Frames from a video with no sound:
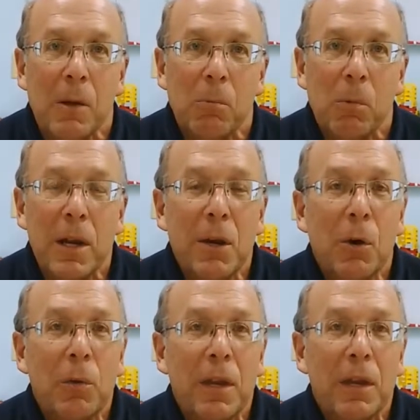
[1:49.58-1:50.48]
We
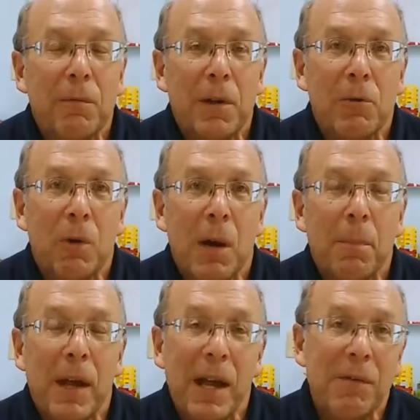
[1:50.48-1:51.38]
know that if we drop
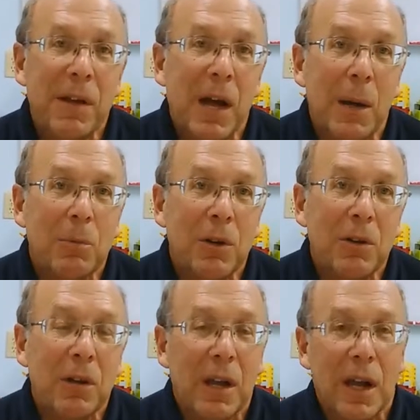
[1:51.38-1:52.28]
a heavy
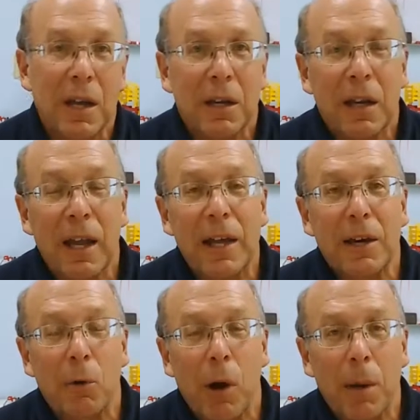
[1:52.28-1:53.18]
object and a
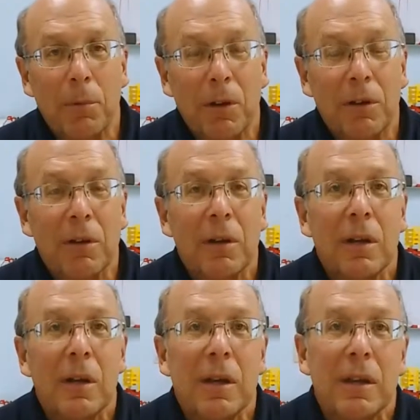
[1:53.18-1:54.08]
lighter object,
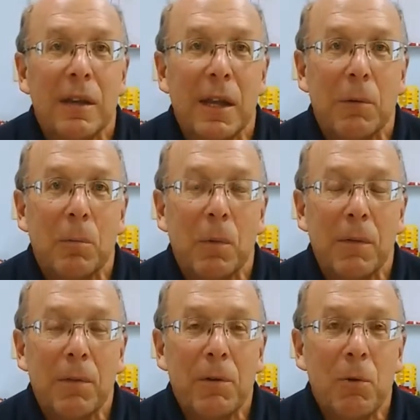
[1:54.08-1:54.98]
that
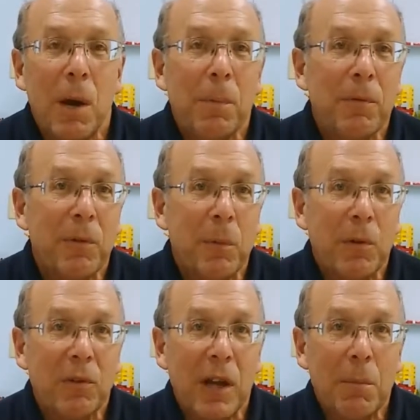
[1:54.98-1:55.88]
if we drop them from
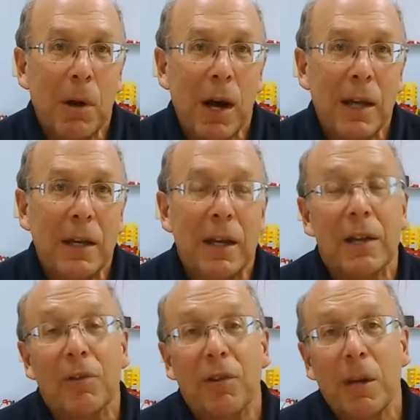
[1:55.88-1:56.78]
the same height and
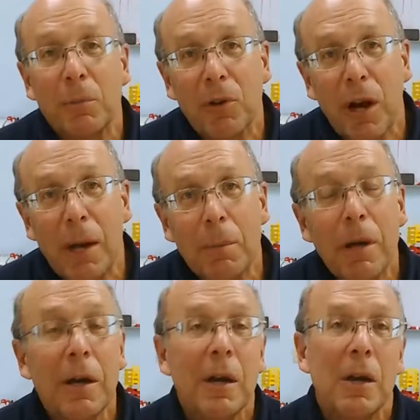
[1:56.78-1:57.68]
at the same time,
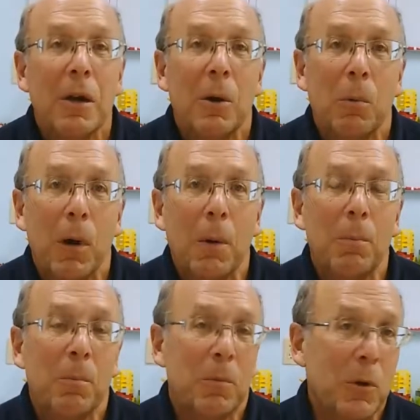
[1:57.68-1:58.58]

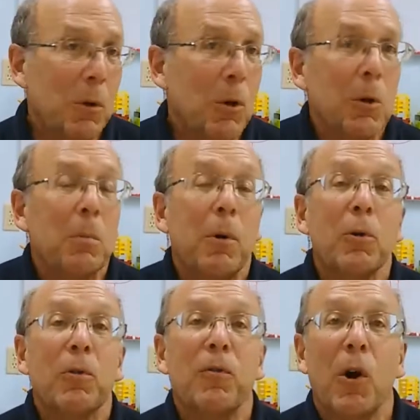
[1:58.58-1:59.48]
well, they're going to
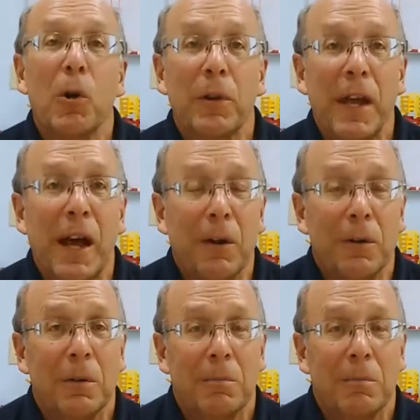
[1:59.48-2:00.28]
both fall down.